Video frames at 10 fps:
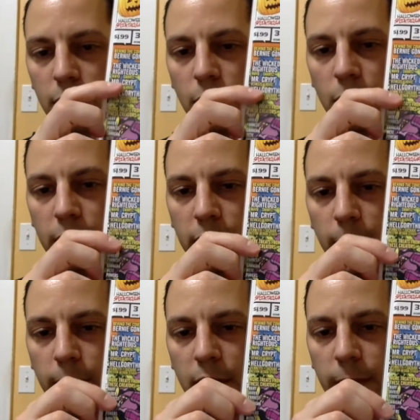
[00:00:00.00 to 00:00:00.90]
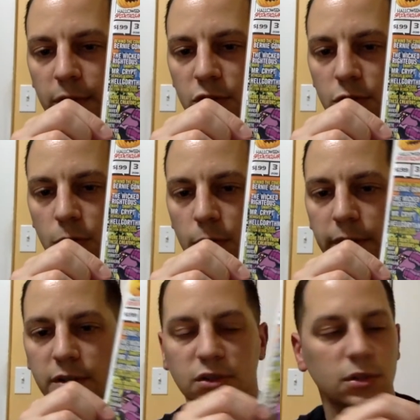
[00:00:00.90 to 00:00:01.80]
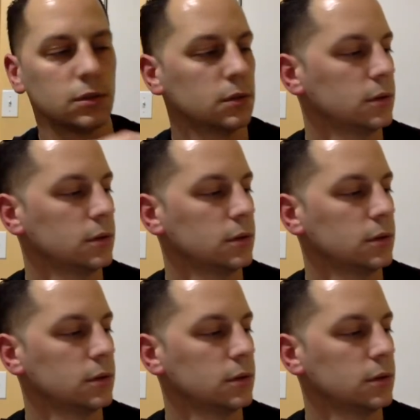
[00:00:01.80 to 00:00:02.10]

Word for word: all the upcoming stories